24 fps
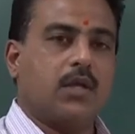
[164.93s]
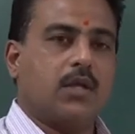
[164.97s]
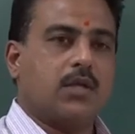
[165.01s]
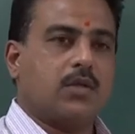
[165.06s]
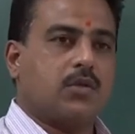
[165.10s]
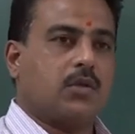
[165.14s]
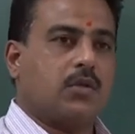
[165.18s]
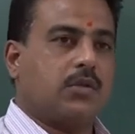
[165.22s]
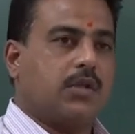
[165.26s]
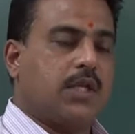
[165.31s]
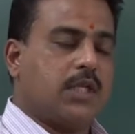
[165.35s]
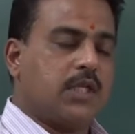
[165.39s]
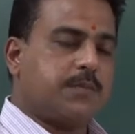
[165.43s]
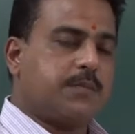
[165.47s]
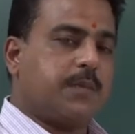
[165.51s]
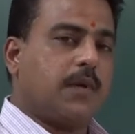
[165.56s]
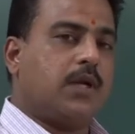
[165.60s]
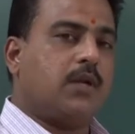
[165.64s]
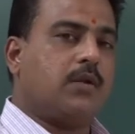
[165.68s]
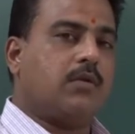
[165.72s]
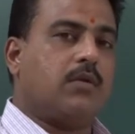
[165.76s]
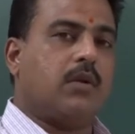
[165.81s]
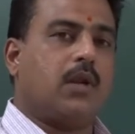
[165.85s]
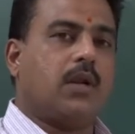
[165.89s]
So this
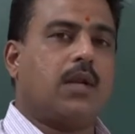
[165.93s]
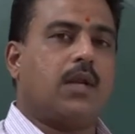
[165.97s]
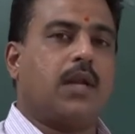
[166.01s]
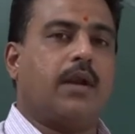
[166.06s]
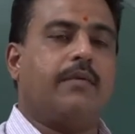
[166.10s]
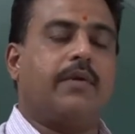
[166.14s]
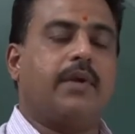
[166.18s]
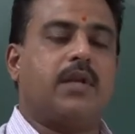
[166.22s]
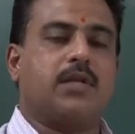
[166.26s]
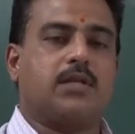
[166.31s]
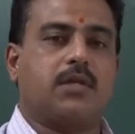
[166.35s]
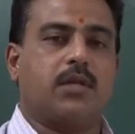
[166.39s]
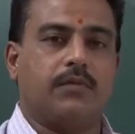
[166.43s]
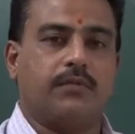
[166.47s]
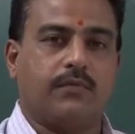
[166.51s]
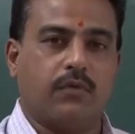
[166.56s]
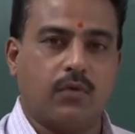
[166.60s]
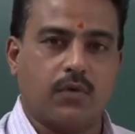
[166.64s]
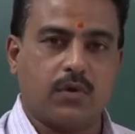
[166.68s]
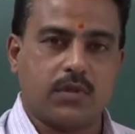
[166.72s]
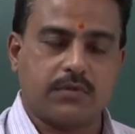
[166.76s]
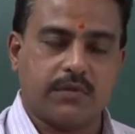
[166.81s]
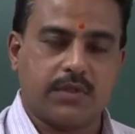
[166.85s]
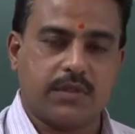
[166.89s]
particular gravitational
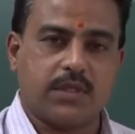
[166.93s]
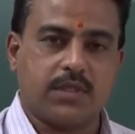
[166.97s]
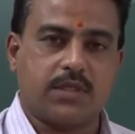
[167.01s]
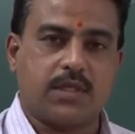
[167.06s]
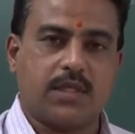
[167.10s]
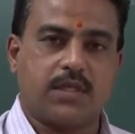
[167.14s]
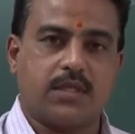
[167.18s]
force which is